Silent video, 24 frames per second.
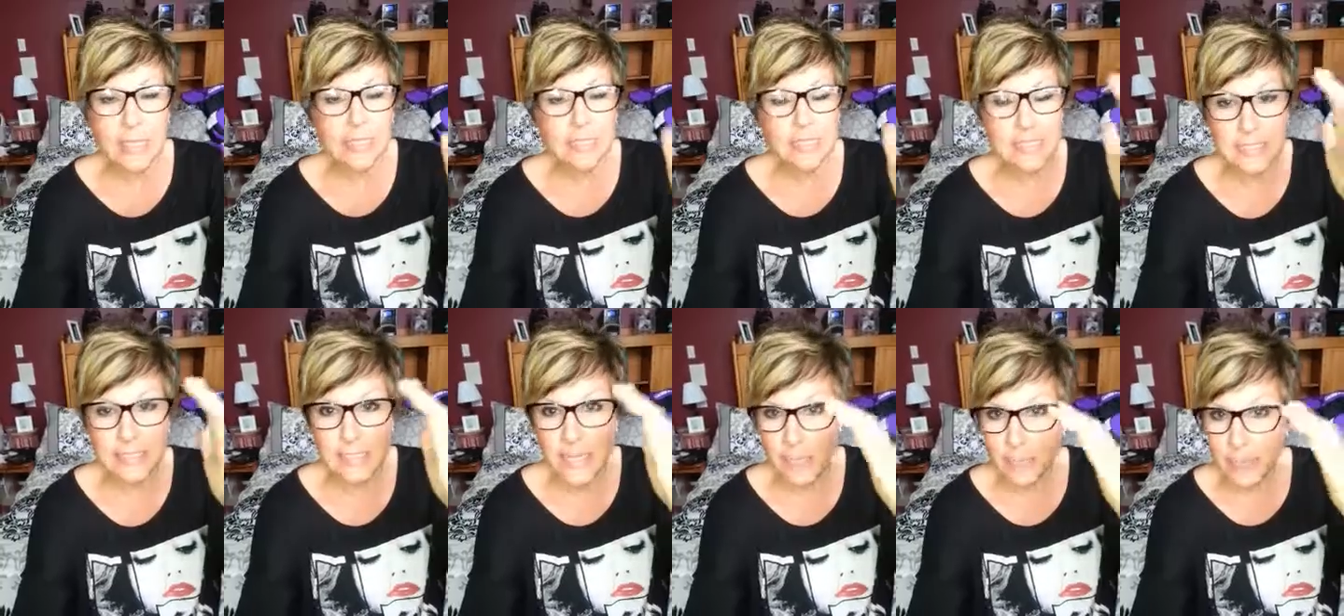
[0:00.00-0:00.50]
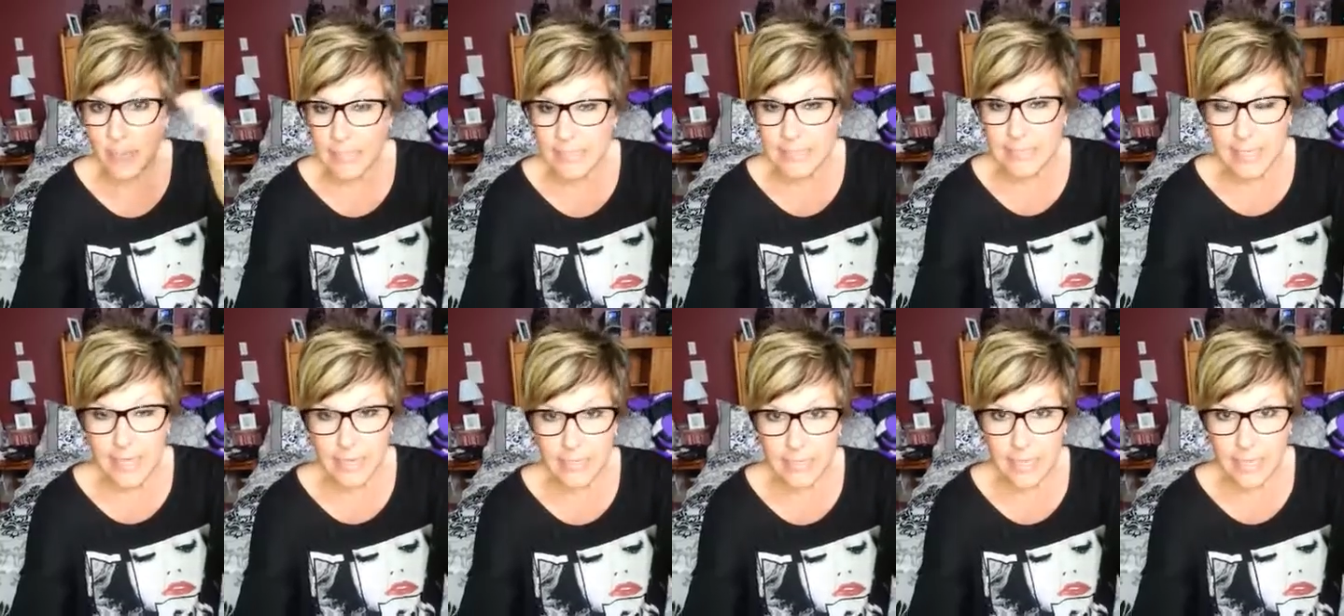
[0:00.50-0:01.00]
Step
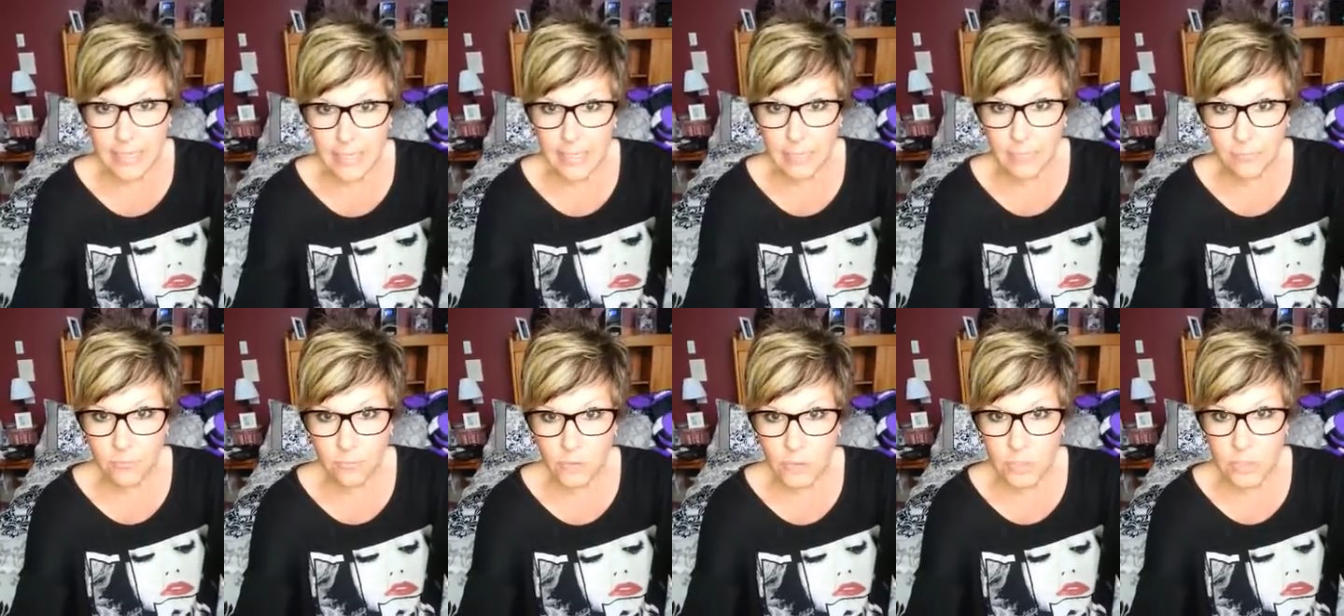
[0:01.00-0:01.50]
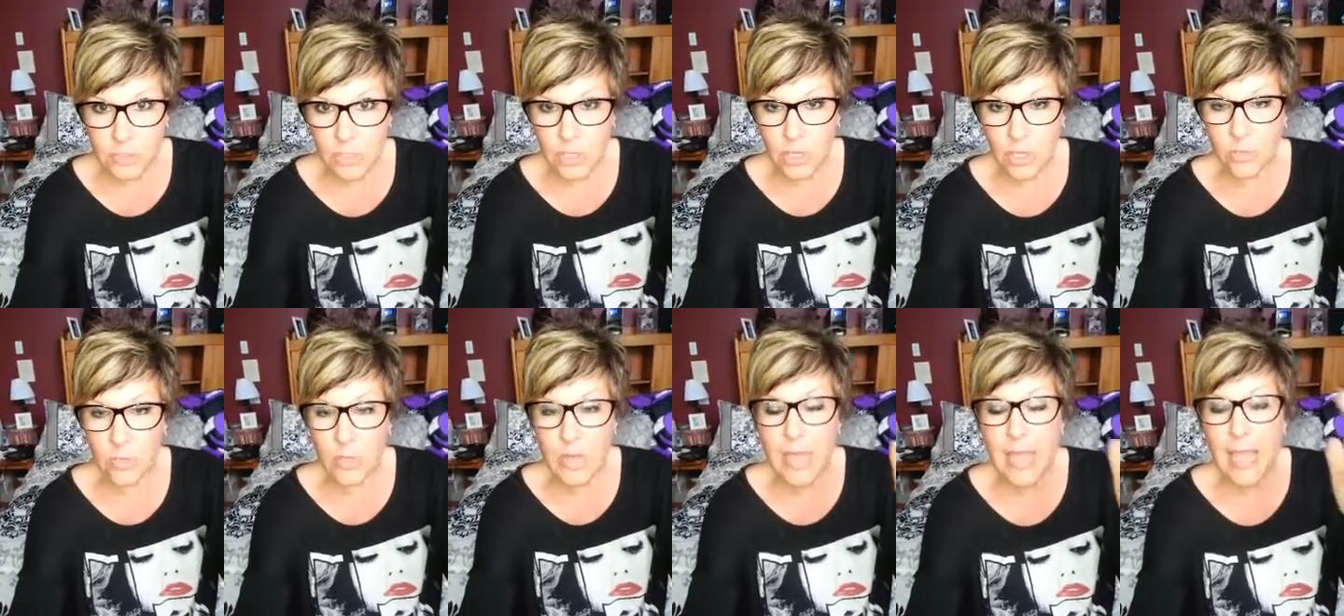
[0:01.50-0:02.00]
outside that comfort
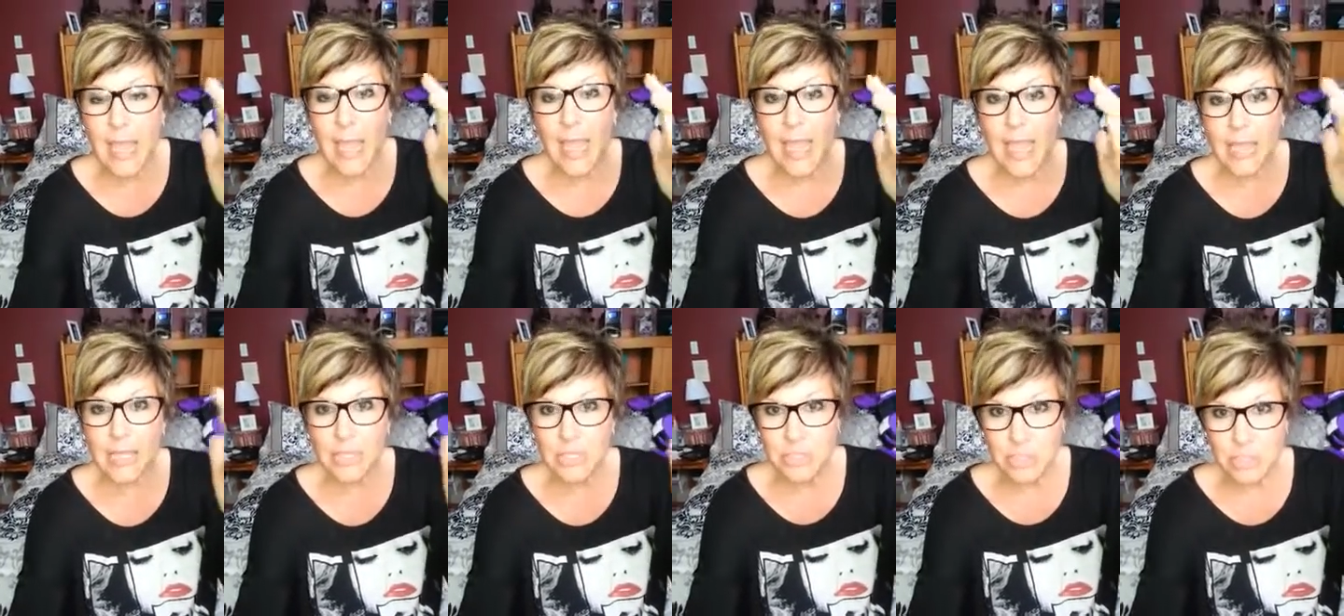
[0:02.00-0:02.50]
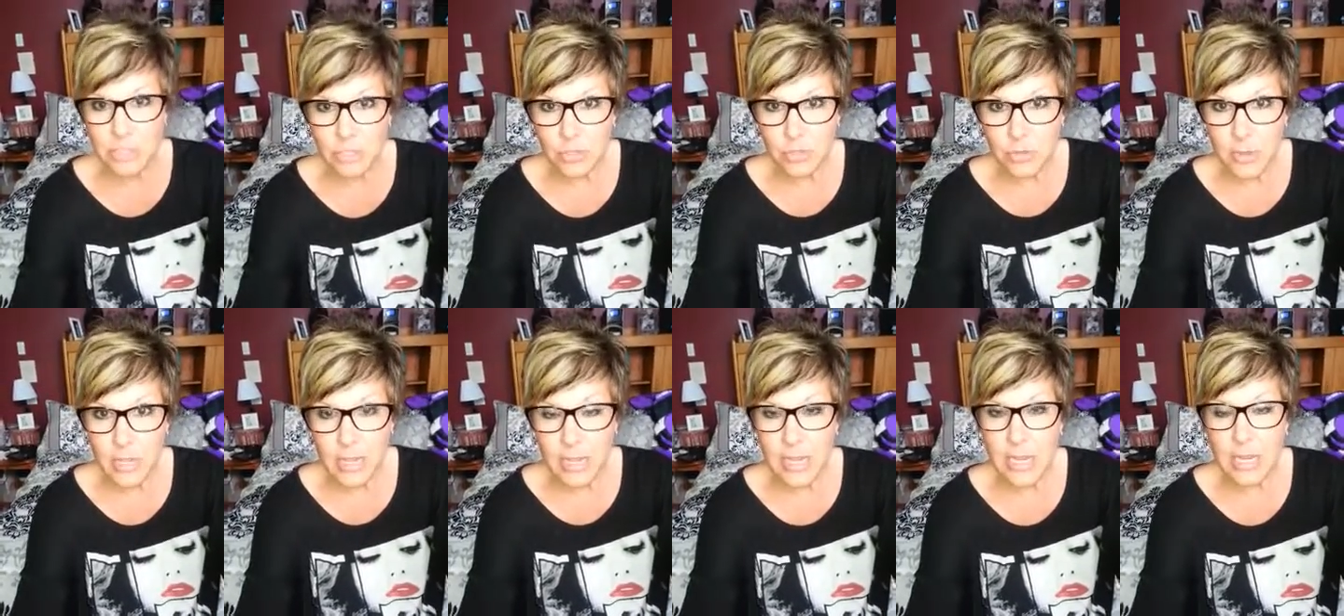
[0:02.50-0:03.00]
zone and
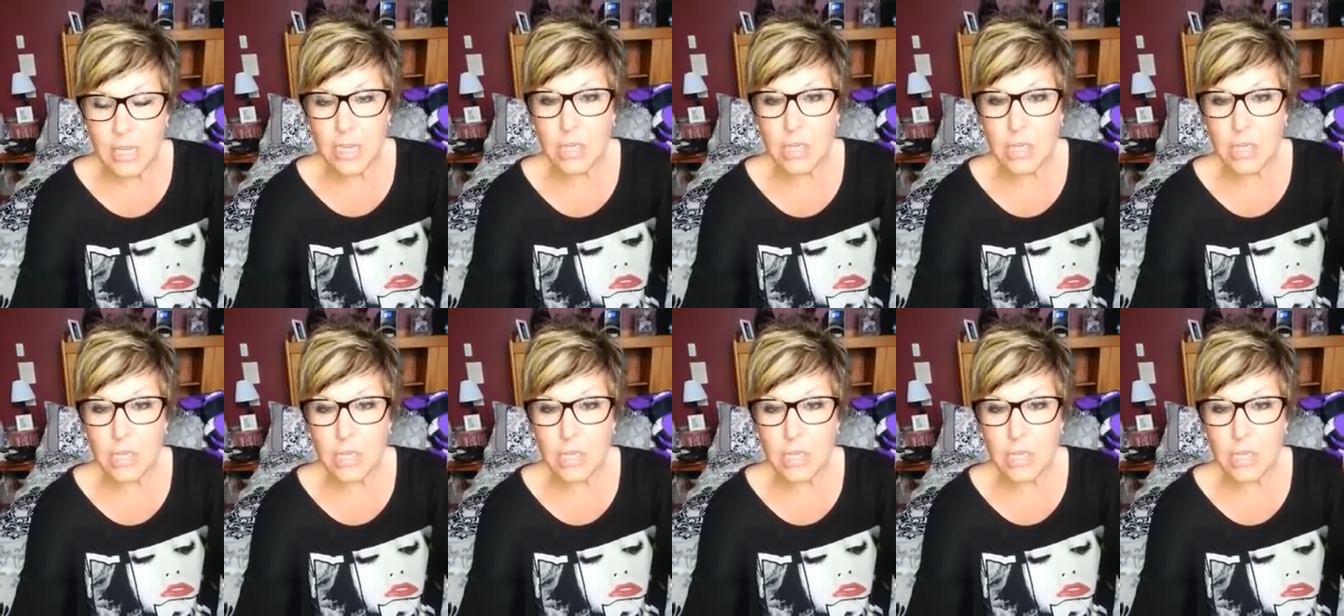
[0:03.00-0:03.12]
do it.